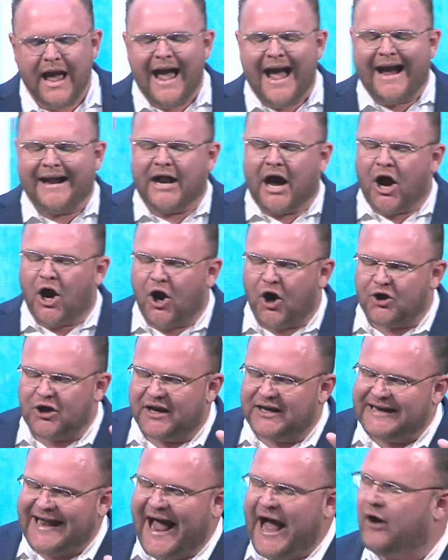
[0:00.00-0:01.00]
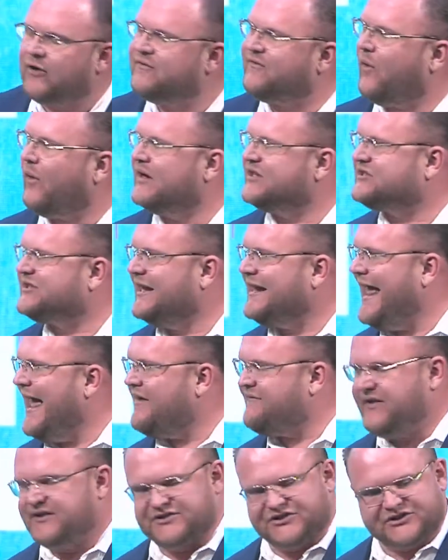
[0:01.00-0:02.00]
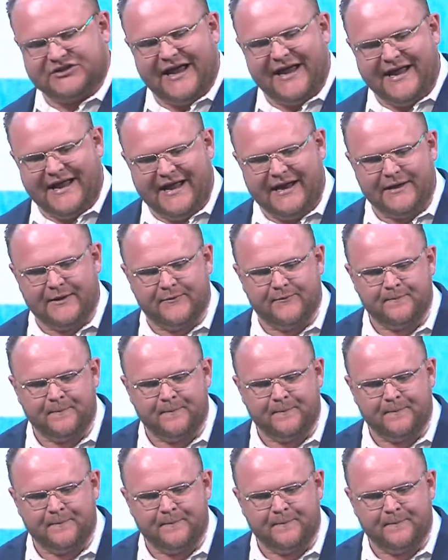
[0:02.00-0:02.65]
And I heard a loud voice in heaven saying,